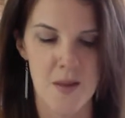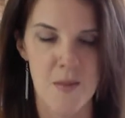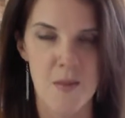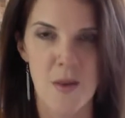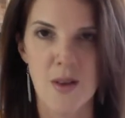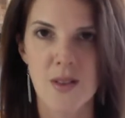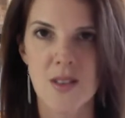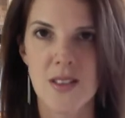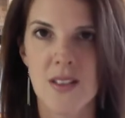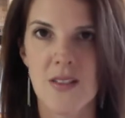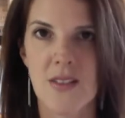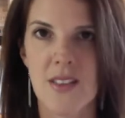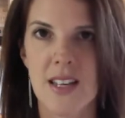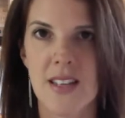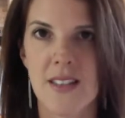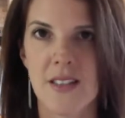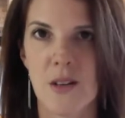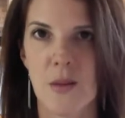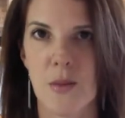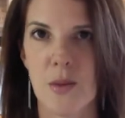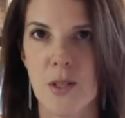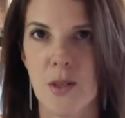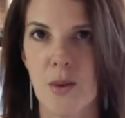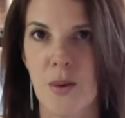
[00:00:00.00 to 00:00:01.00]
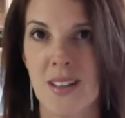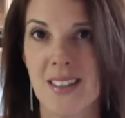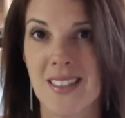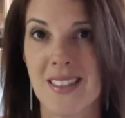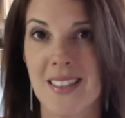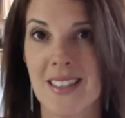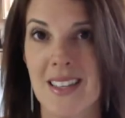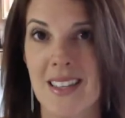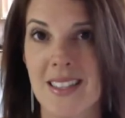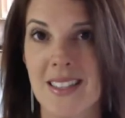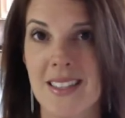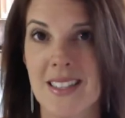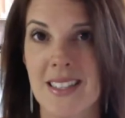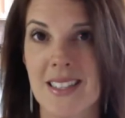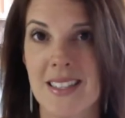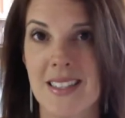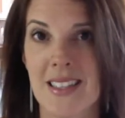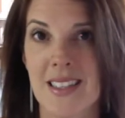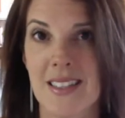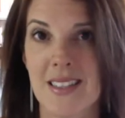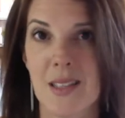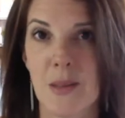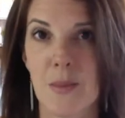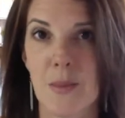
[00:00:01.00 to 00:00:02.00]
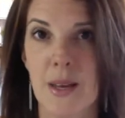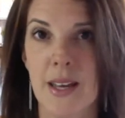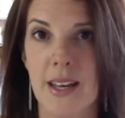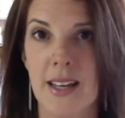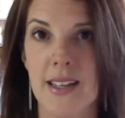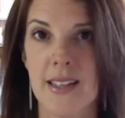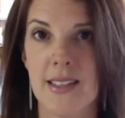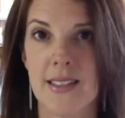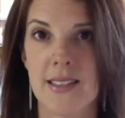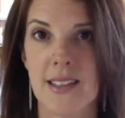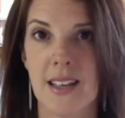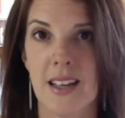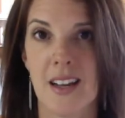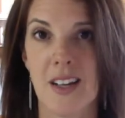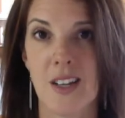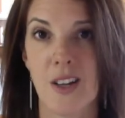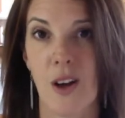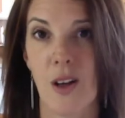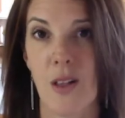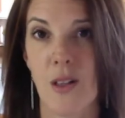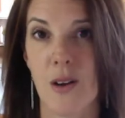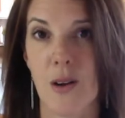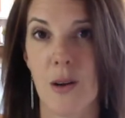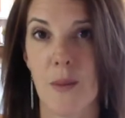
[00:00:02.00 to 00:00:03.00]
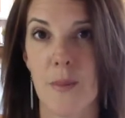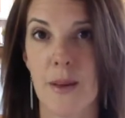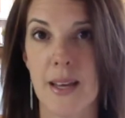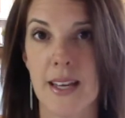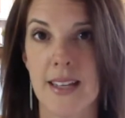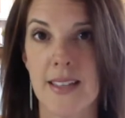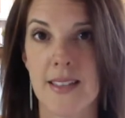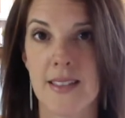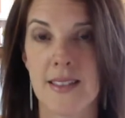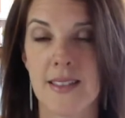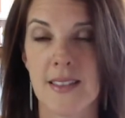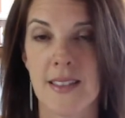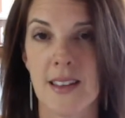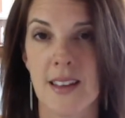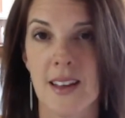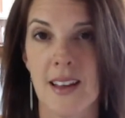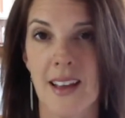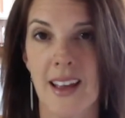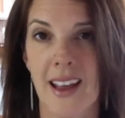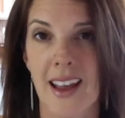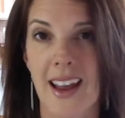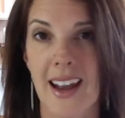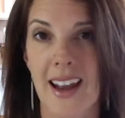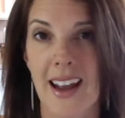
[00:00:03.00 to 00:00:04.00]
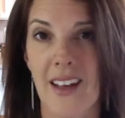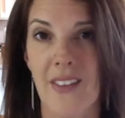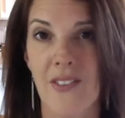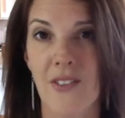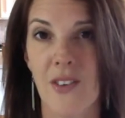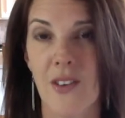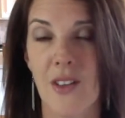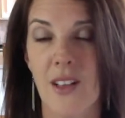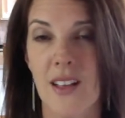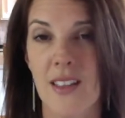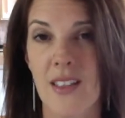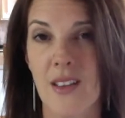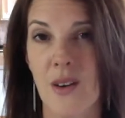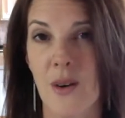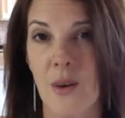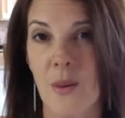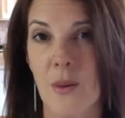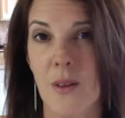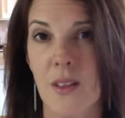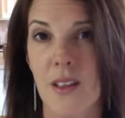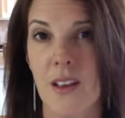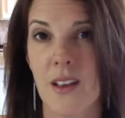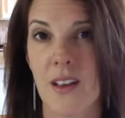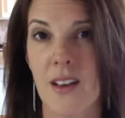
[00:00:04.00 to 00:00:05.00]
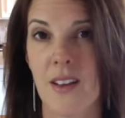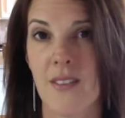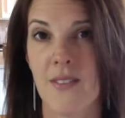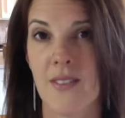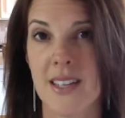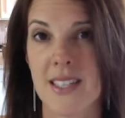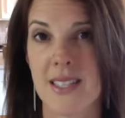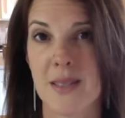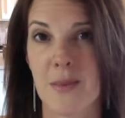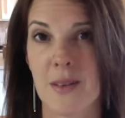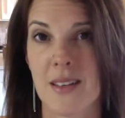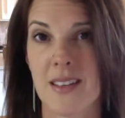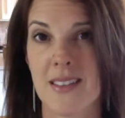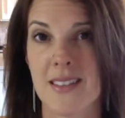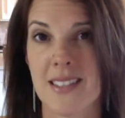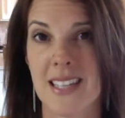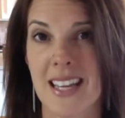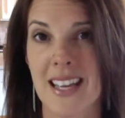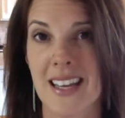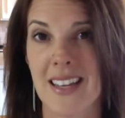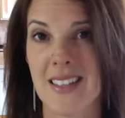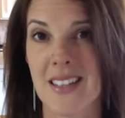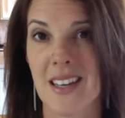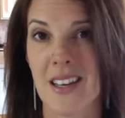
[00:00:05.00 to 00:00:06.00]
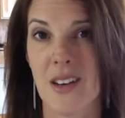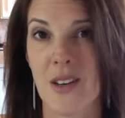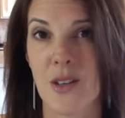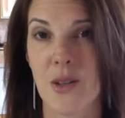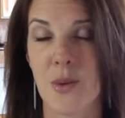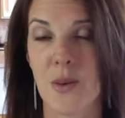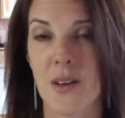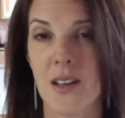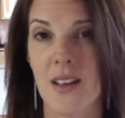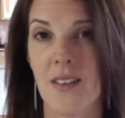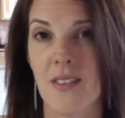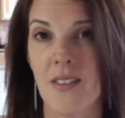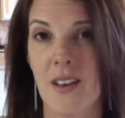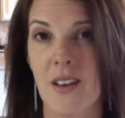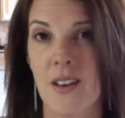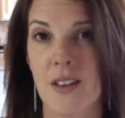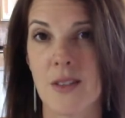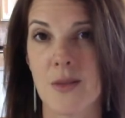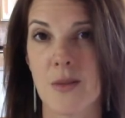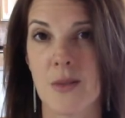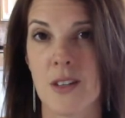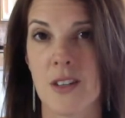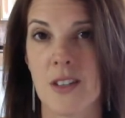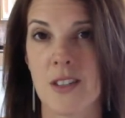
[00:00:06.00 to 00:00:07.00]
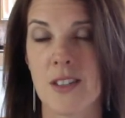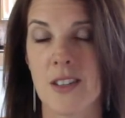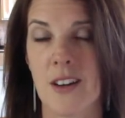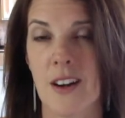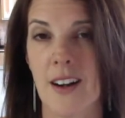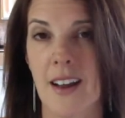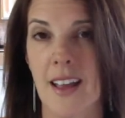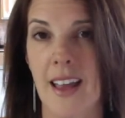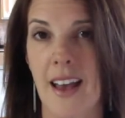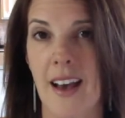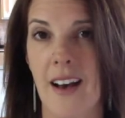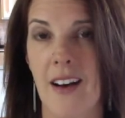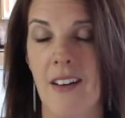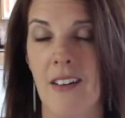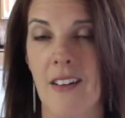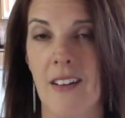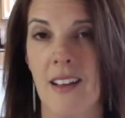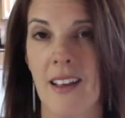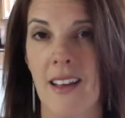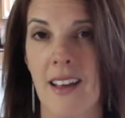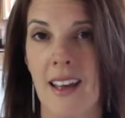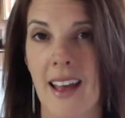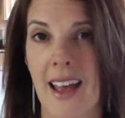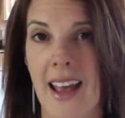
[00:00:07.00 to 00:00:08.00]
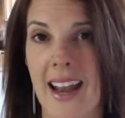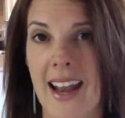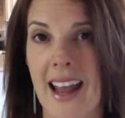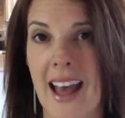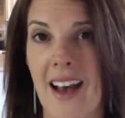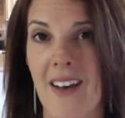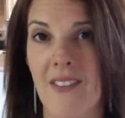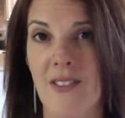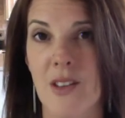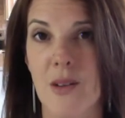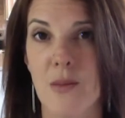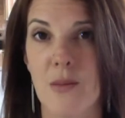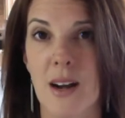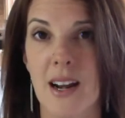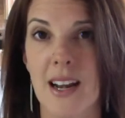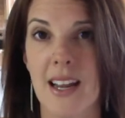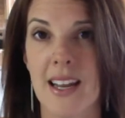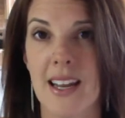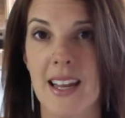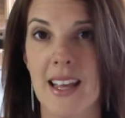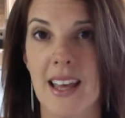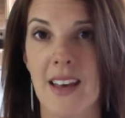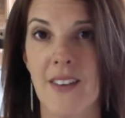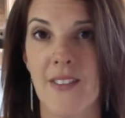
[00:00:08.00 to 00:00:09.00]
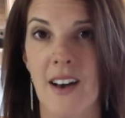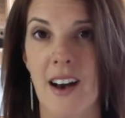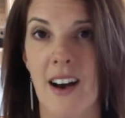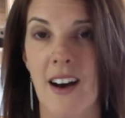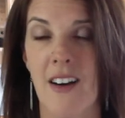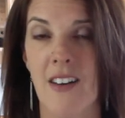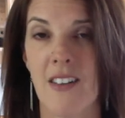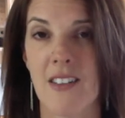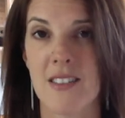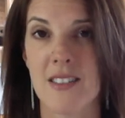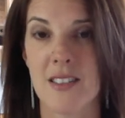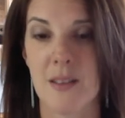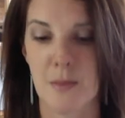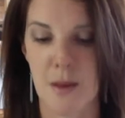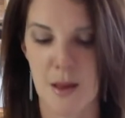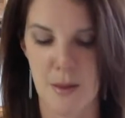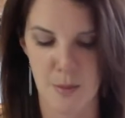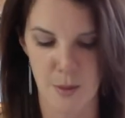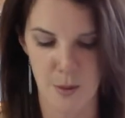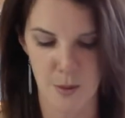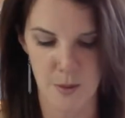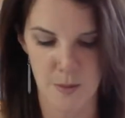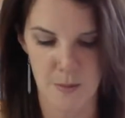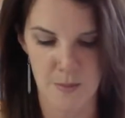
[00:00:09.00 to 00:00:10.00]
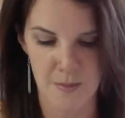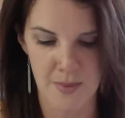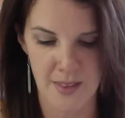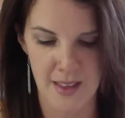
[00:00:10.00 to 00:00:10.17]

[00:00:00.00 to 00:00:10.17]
most of these are between 60 cents a piece and $1 a piece. And I feel like they're a really good investment to get 10 or 20 of those when you're starting out and have them ready to give out to people.